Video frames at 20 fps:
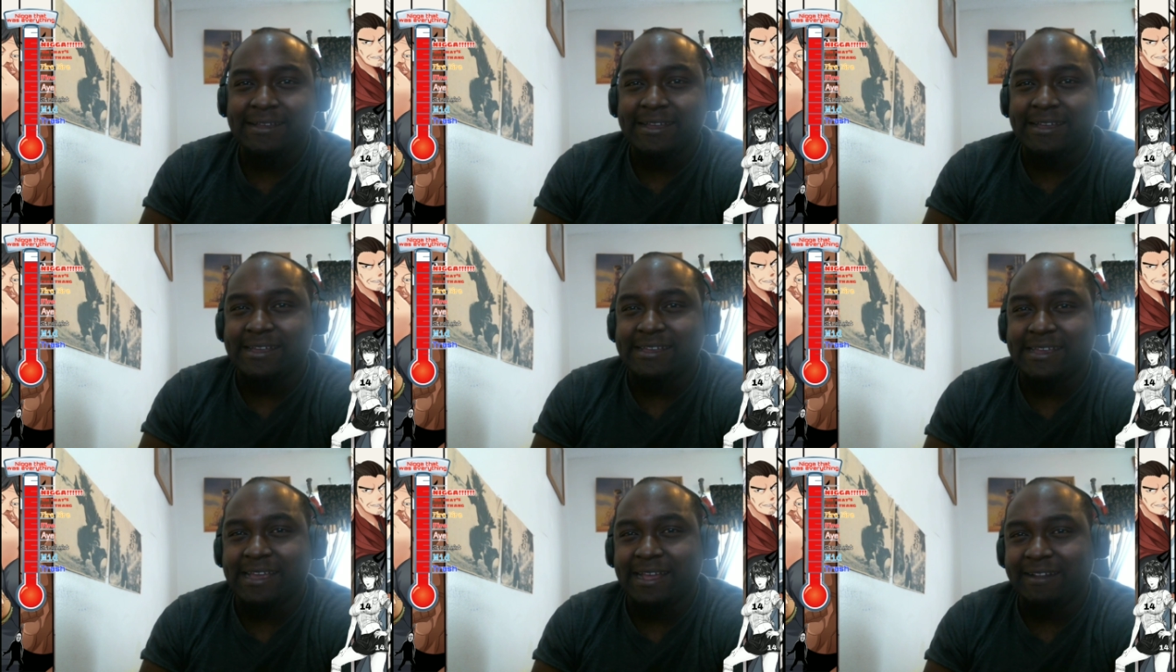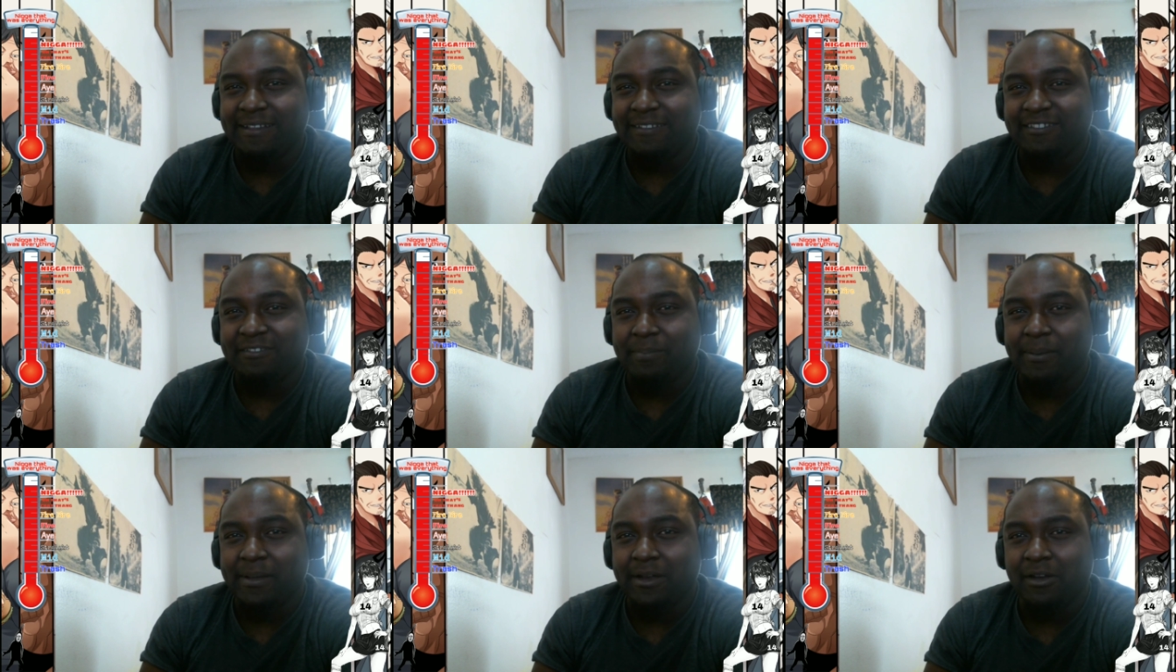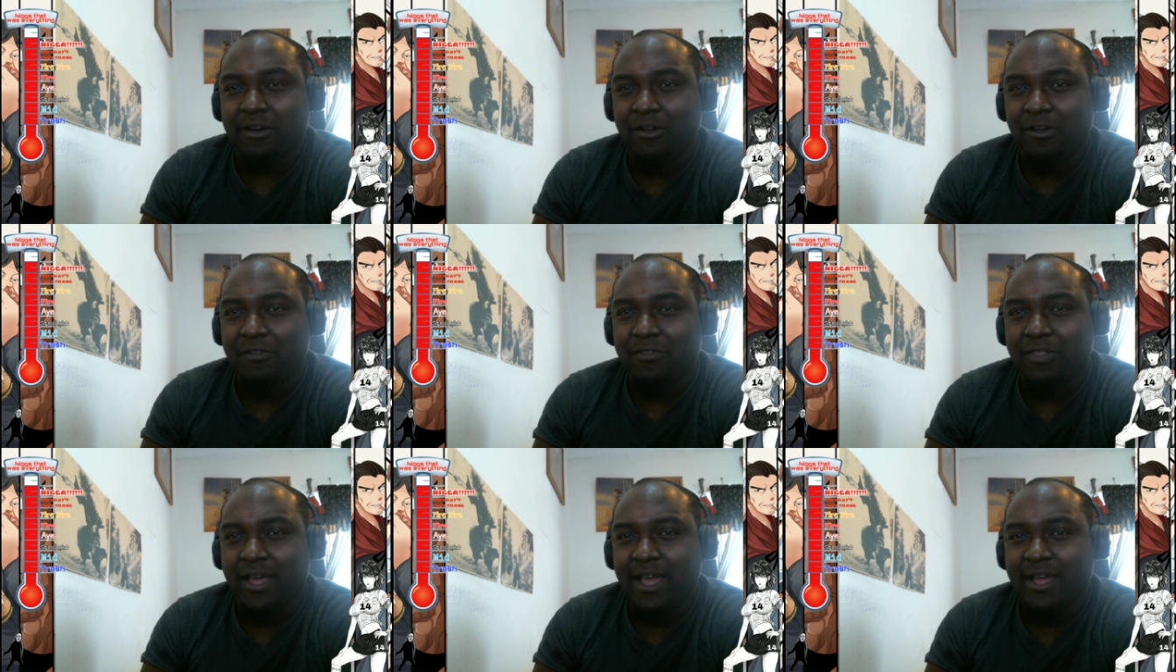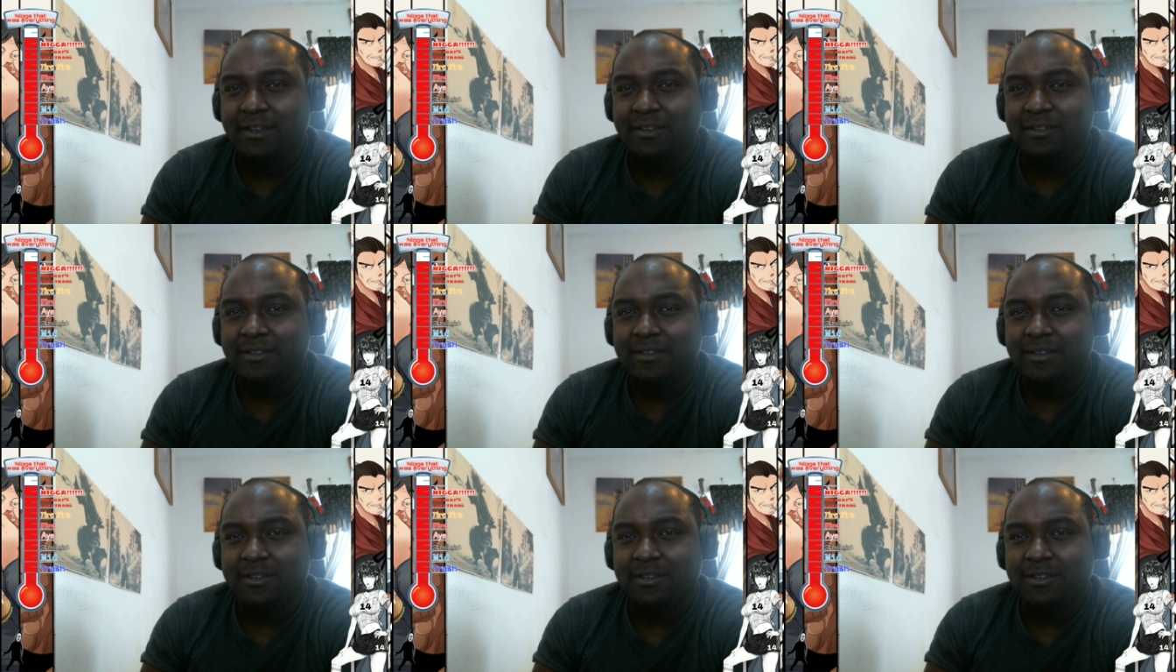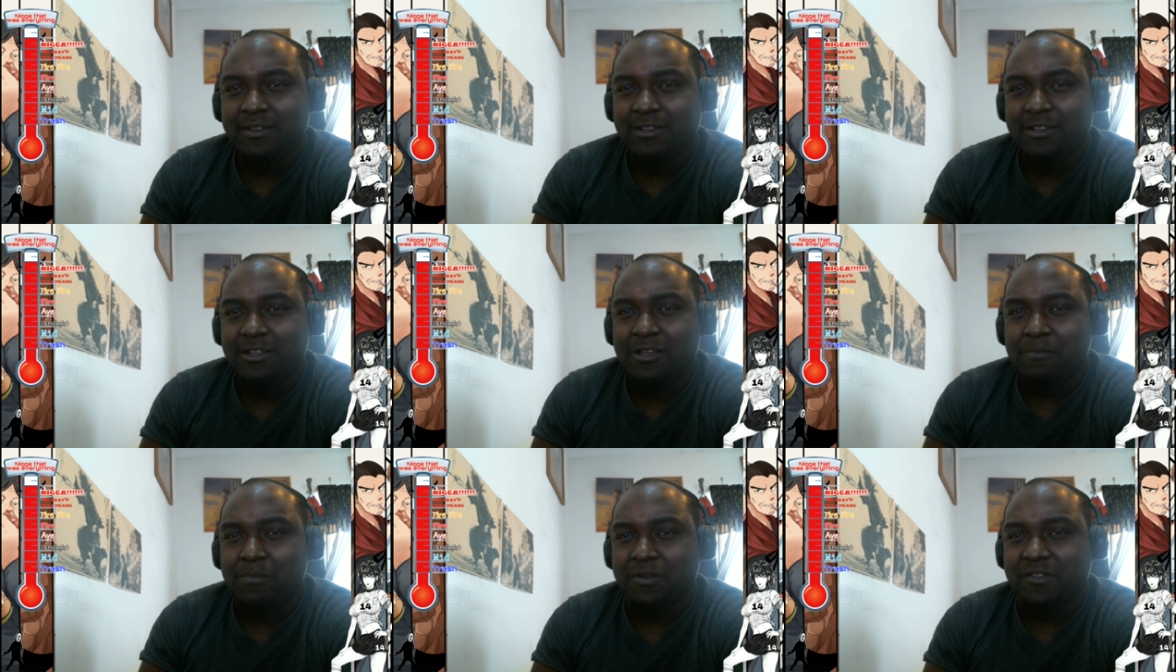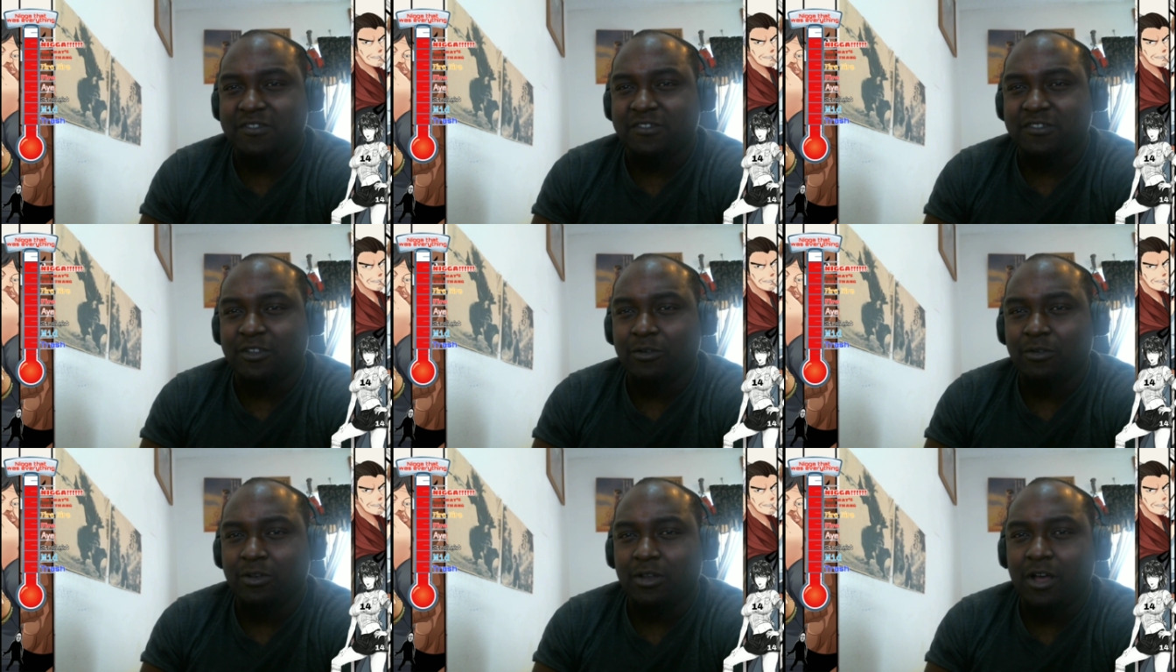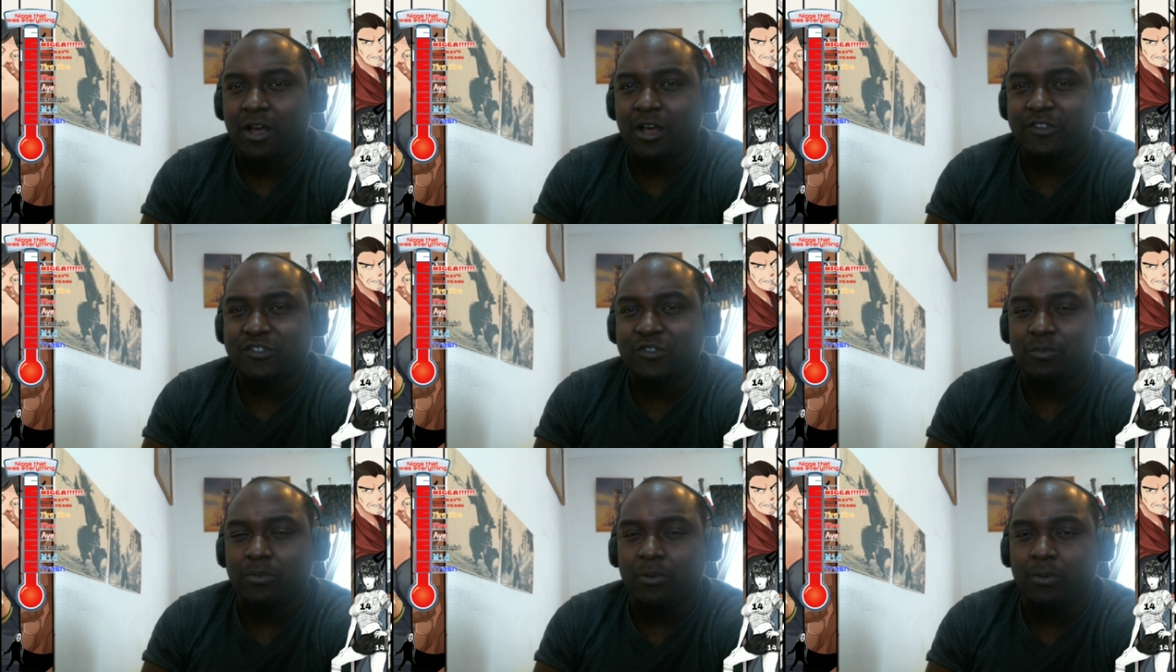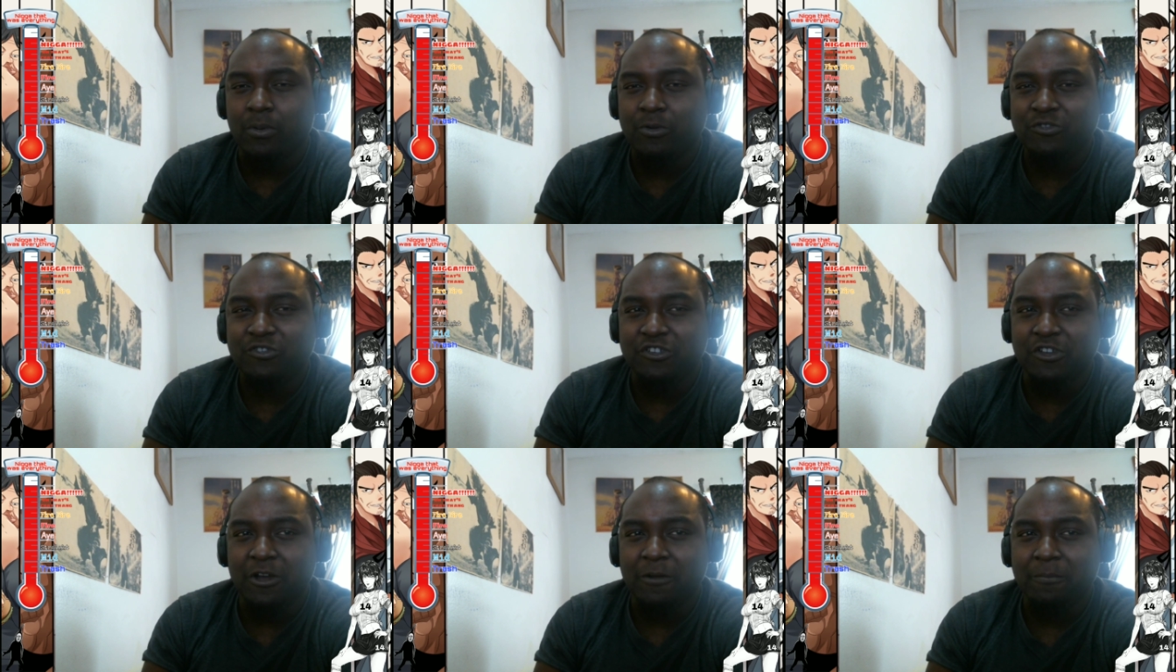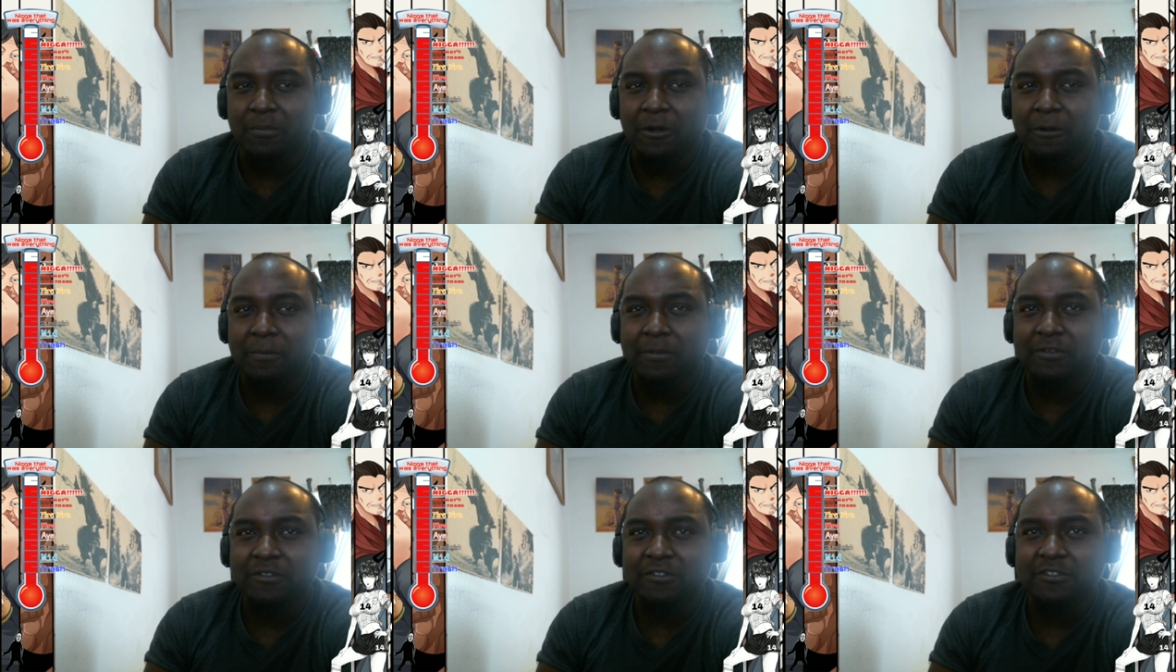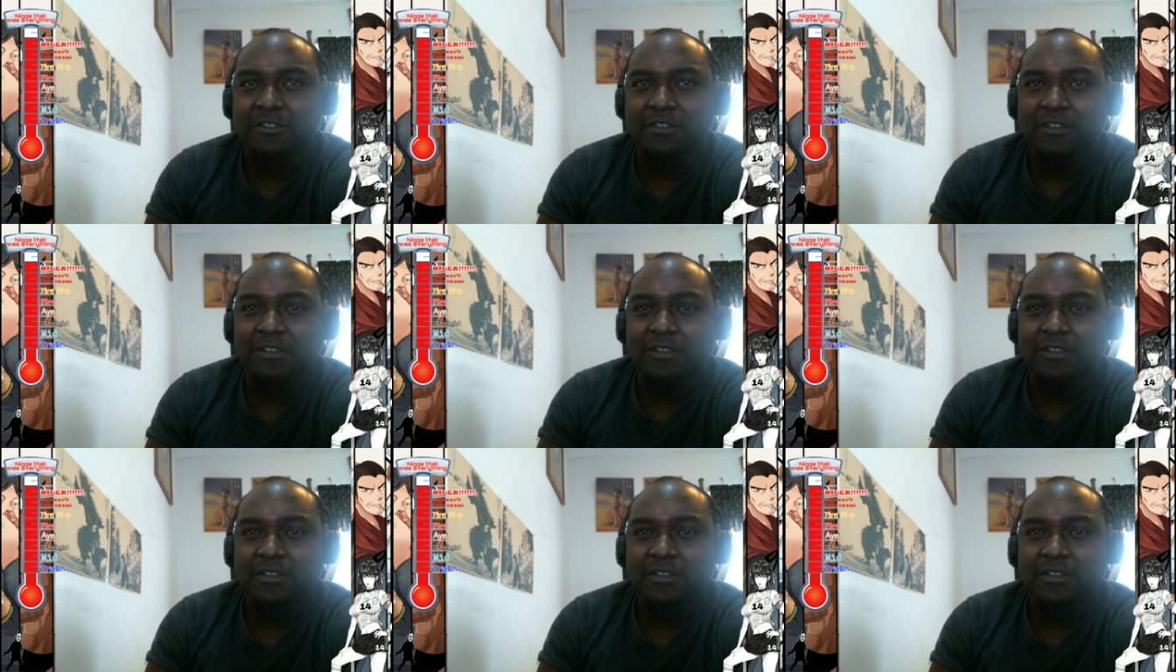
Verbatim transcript: he anticipated all that, but still lost to Orochi on purpose.